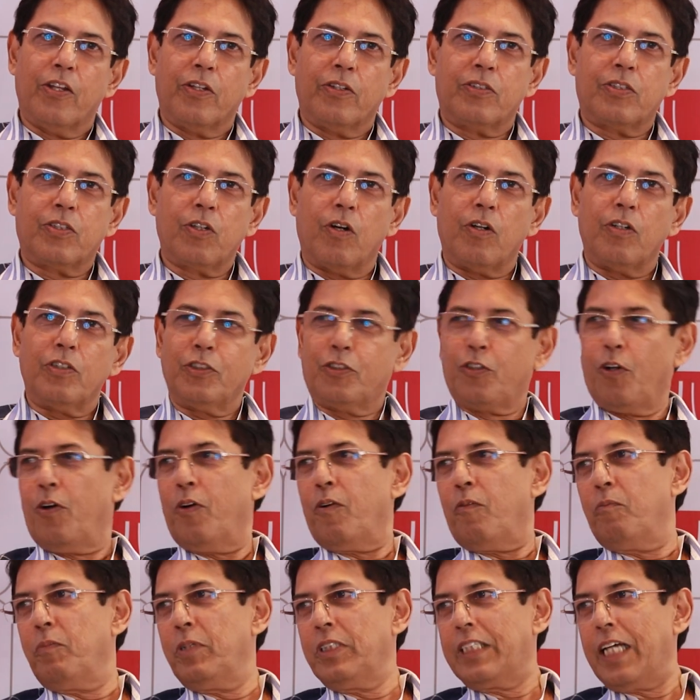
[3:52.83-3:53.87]
So so
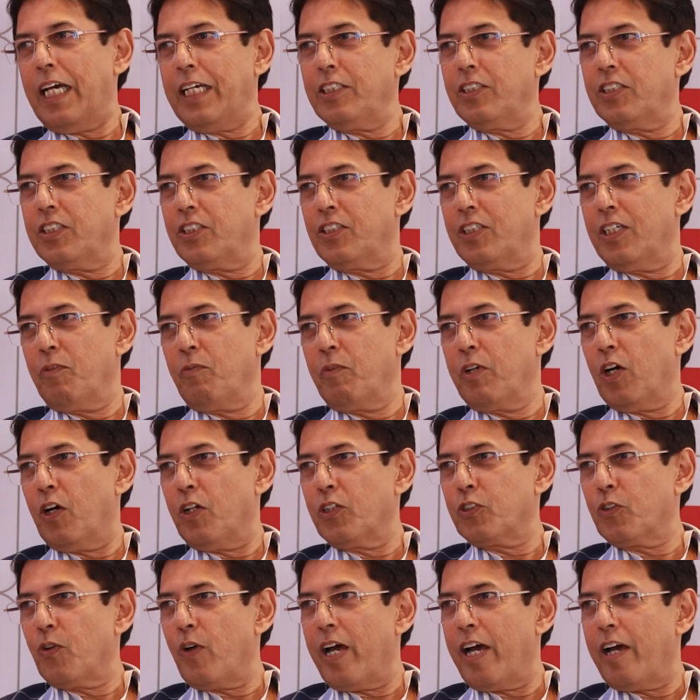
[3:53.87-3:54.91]
besides the gin, we
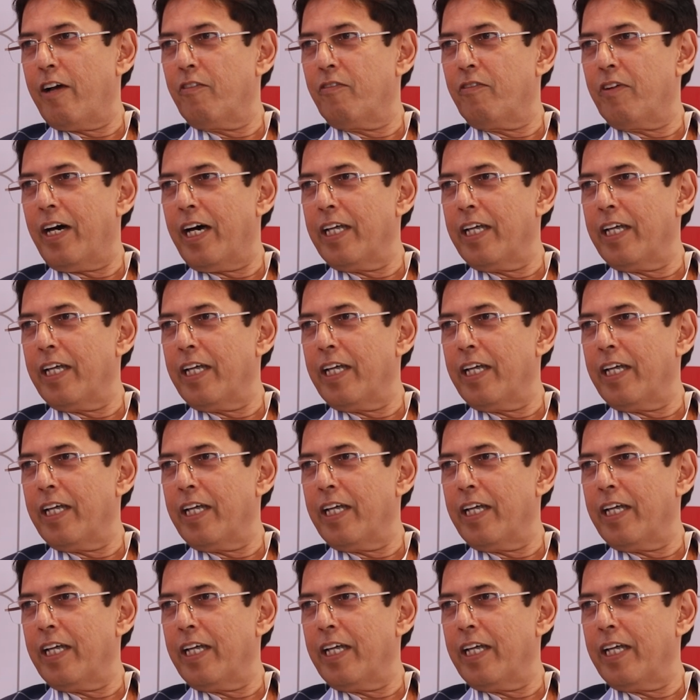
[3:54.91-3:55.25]
also have